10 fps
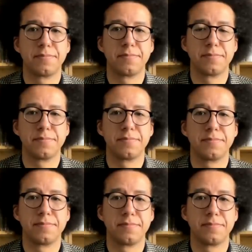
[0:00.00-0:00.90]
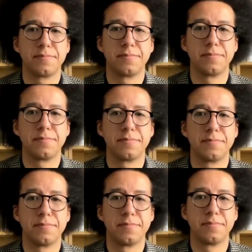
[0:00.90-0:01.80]

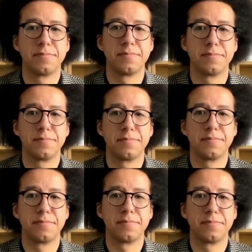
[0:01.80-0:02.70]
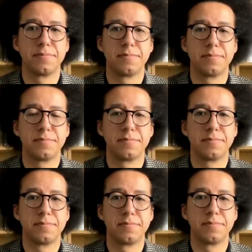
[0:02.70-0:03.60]

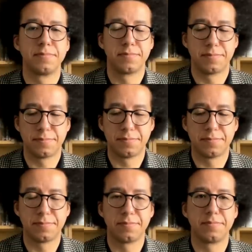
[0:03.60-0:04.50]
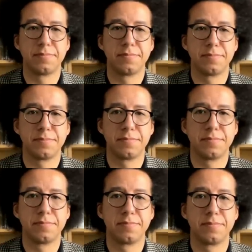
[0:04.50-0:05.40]

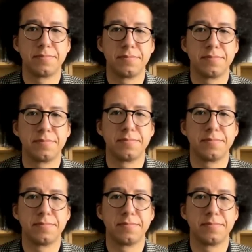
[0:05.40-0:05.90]
[no speech]